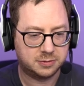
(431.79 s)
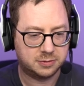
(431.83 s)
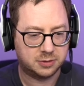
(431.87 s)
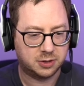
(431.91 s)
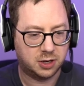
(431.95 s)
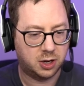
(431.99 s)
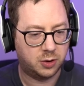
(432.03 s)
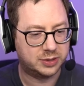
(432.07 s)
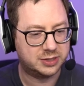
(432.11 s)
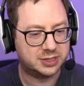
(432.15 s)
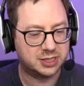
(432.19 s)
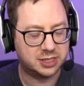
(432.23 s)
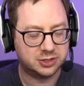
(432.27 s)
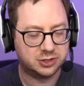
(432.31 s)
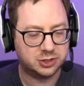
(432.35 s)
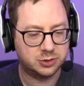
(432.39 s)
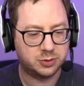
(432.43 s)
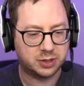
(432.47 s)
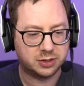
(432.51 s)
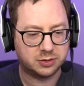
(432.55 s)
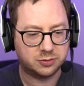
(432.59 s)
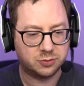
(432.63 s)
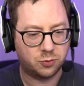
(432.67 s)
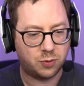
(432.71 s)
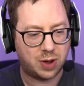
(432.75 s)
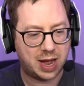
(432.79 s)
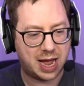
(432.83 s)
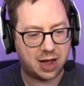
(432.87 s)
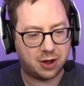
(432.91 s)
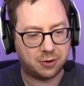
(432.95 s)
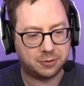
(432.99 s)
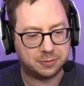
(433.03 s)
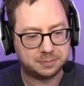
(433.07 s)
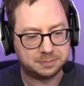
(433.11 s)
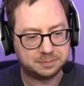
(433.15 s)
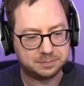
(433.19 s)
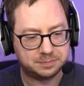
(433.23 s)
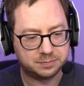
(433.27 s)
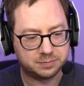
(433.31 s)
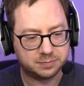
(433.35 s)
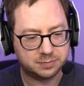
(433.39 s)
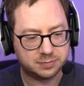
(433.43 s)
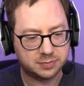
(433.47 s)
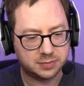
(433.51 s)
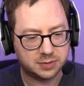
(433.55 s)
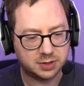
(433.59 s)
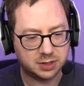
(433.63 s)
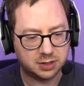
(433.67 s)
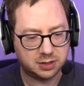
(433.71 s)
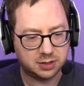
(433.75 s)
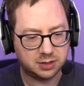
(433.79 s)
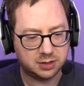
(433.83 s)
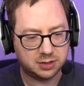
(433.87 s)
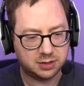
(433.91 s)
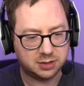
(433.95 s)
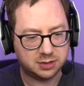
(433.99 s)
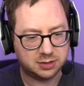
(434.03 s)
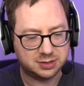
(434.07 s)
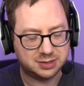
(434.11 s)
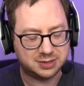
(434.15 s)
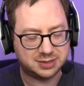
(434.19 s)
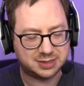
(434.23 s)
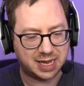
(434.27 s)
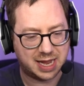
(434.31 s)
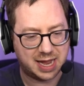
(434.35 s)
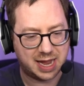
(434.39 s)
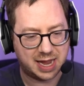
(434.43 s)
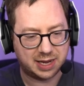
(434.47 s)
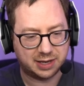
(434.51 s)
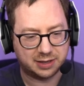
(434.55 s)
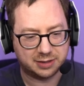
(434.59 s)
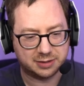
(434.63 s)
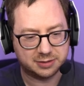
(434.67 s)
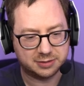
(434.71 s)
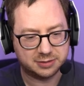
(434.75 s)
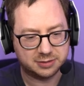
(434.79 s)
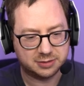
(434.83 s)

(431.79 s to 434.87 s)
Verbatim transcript: Oh, he didn't do it. Wow. Dang.